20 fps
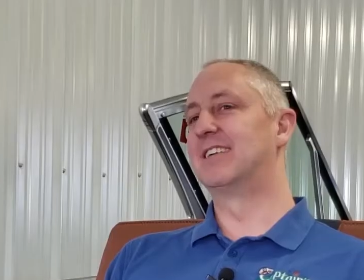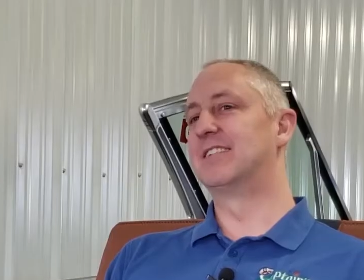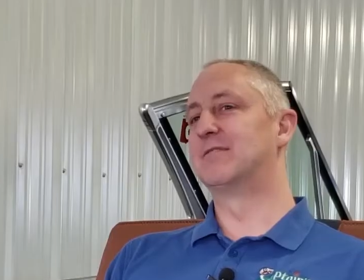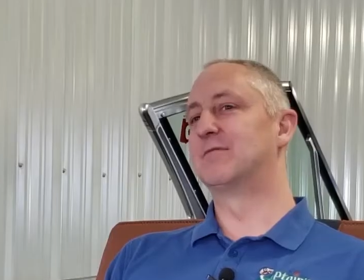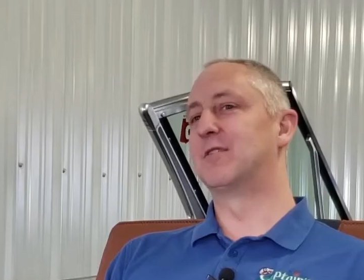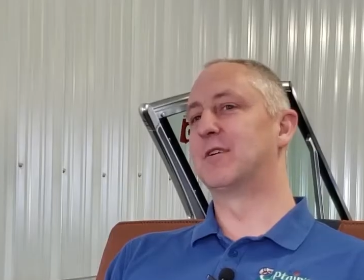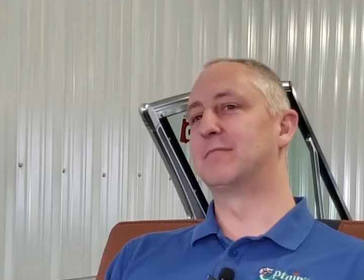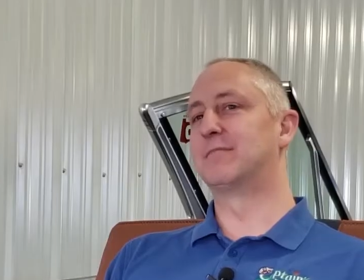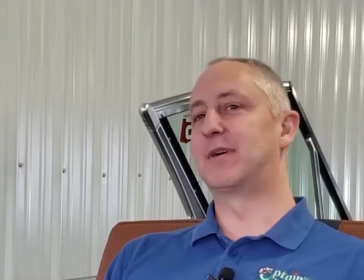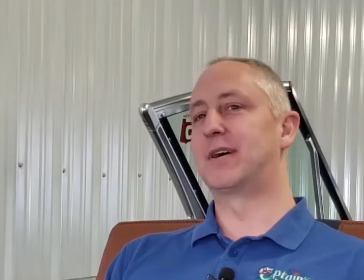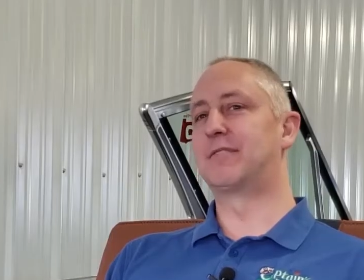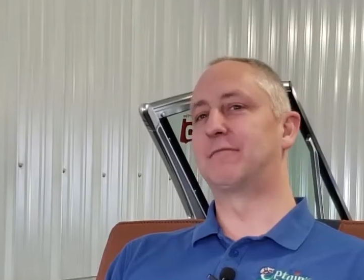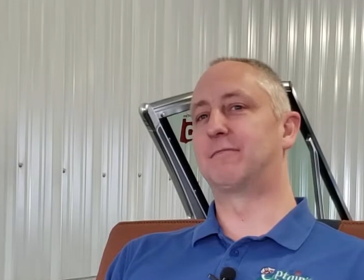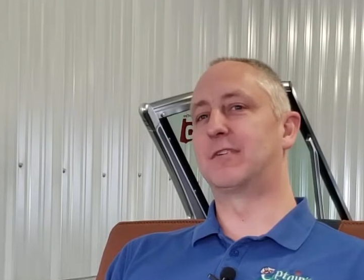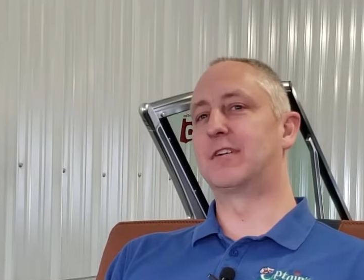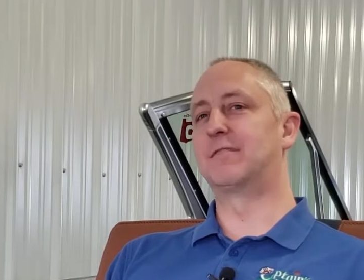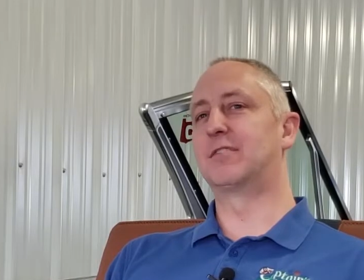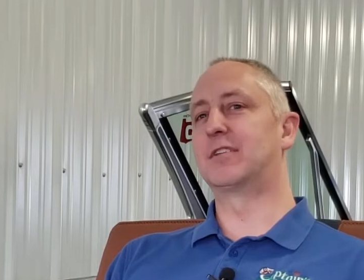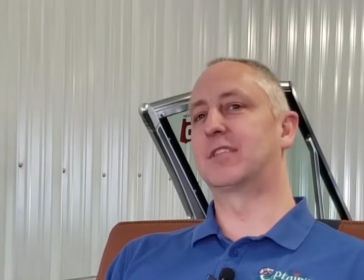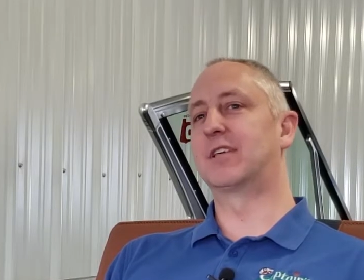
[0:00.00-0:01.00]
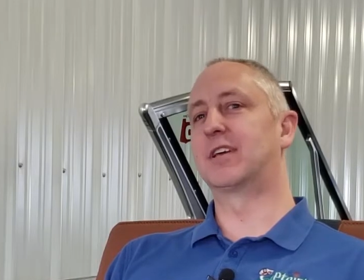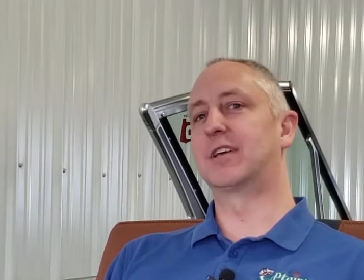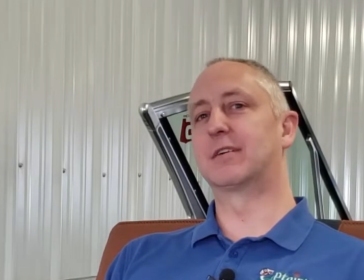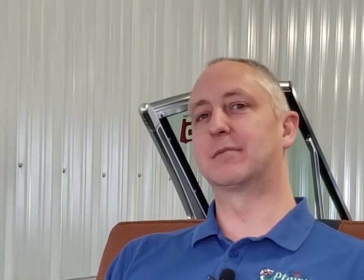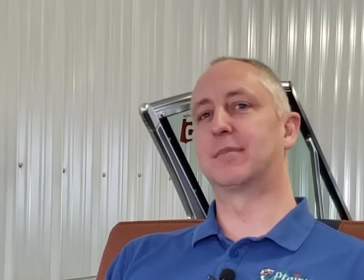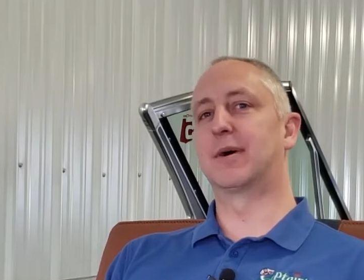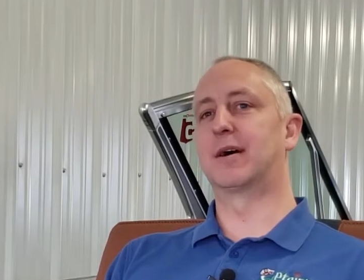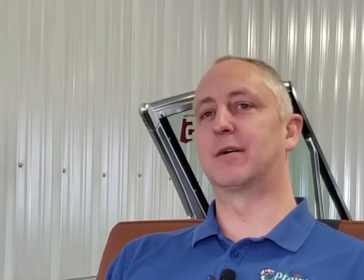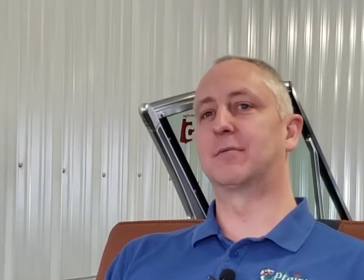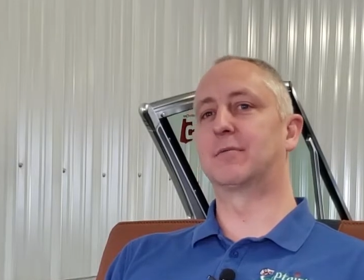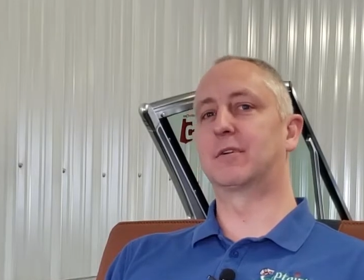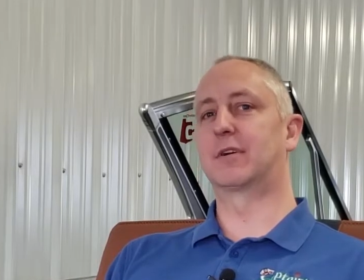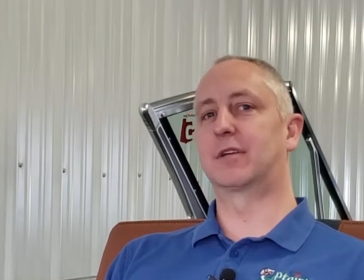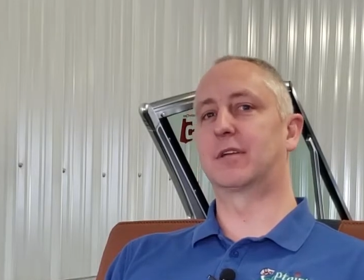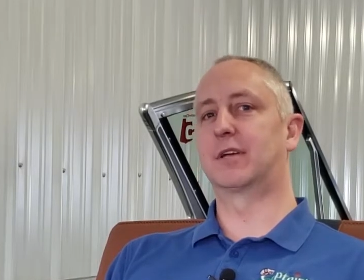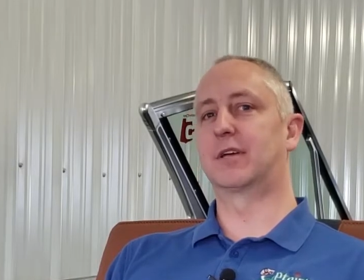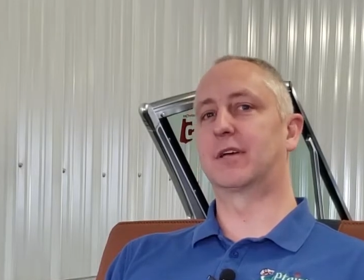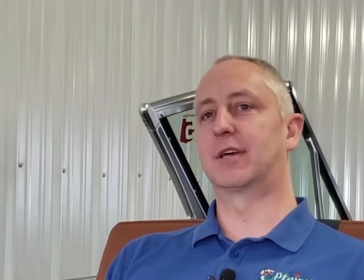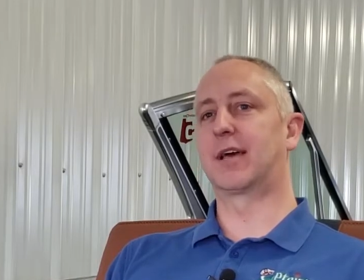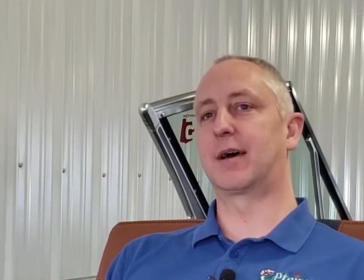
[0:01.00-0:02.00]
What my favorite thing about
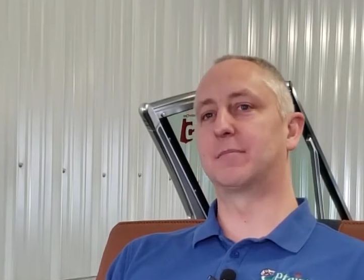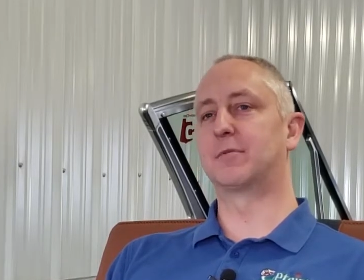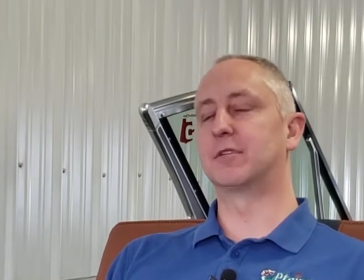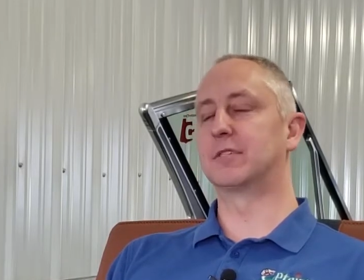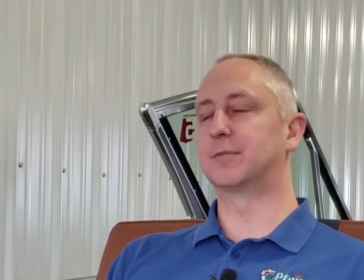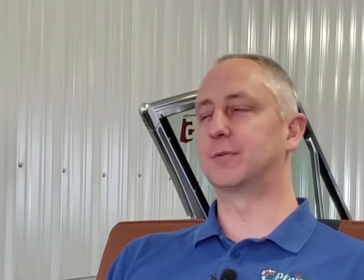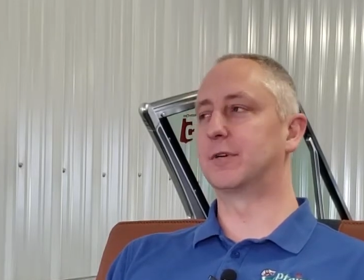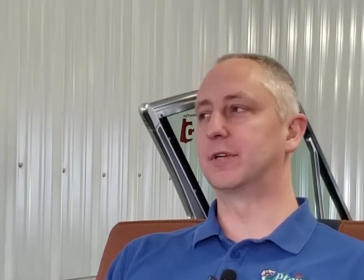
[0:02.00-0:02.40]
working at Captain's